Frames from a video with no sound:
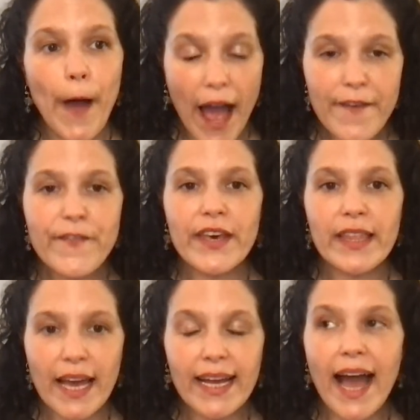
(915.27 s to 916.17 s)
I feel
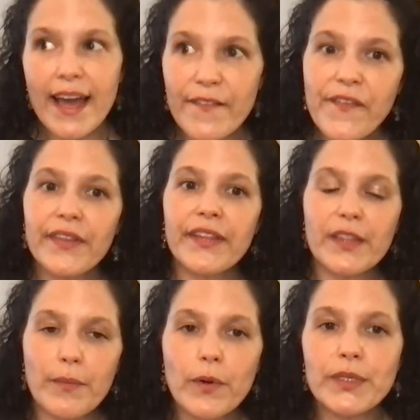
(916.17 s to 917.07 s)
like I have felt that
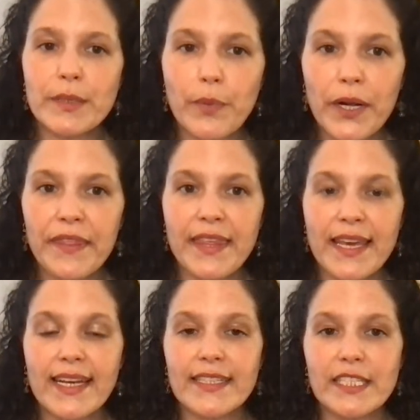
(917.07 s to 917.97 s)
the most important
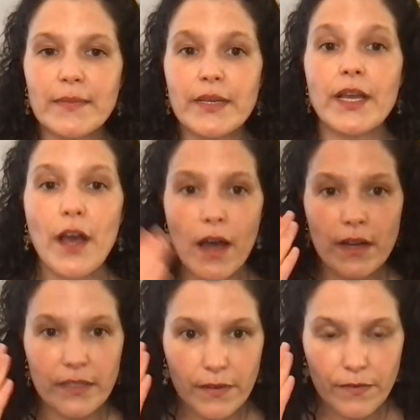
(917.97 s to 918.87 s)
thing is to be
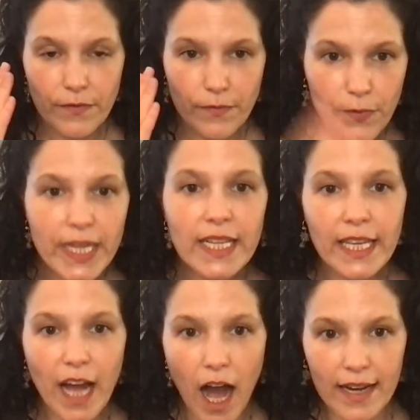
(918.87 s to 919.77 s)

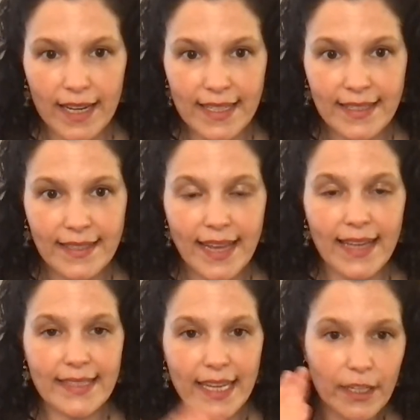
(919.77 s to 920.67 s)
really honest
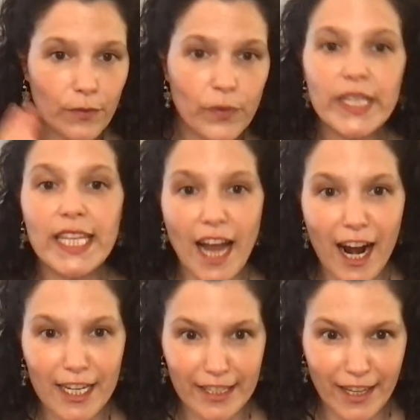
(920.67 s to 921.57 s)
and take a really
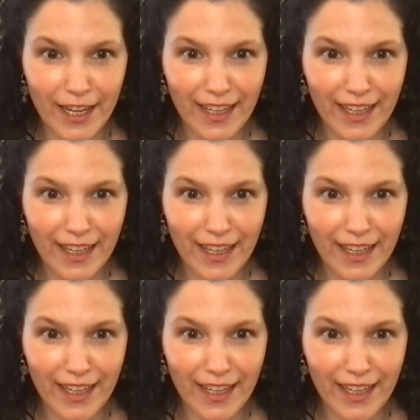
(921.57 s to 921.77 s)
hard look.